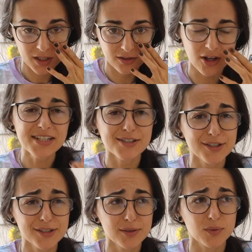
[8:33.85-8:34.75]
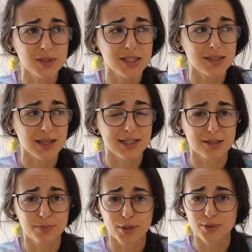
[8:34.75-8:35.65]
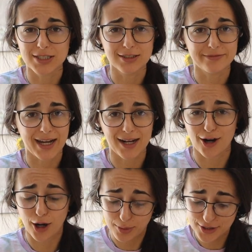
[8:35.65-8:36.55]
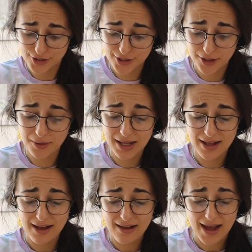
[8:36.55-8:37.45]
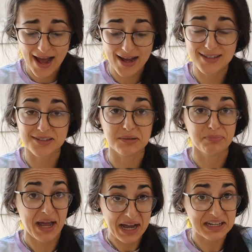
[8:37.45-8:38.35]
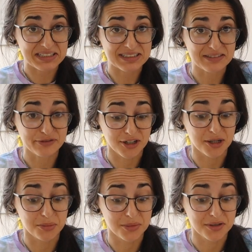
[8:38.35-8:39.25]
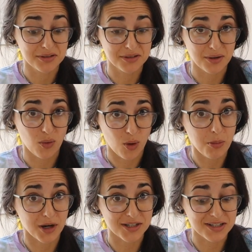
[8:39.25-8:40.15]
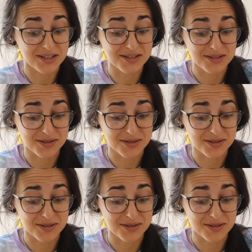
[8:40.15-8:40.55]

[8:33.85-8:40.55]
not as good with like the protein fat carb ratio as the patty from Walmart is.